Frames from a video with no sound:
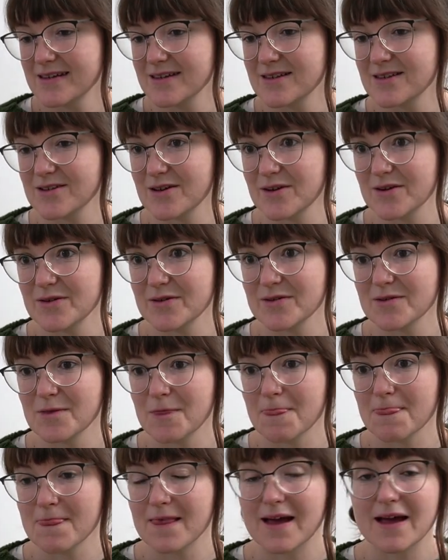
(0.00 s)
So
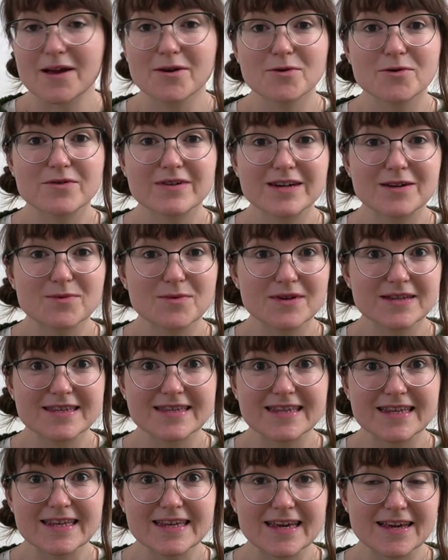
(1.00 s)
I already was
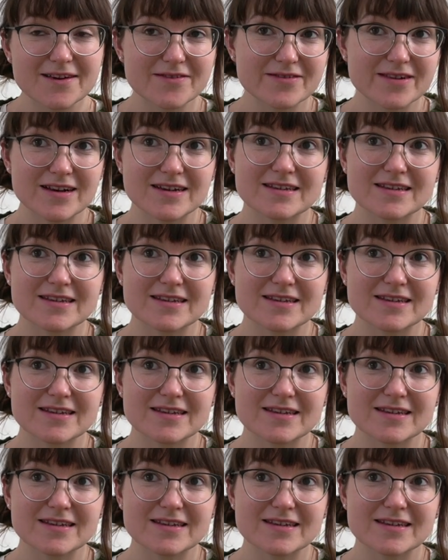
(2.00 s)
thinking of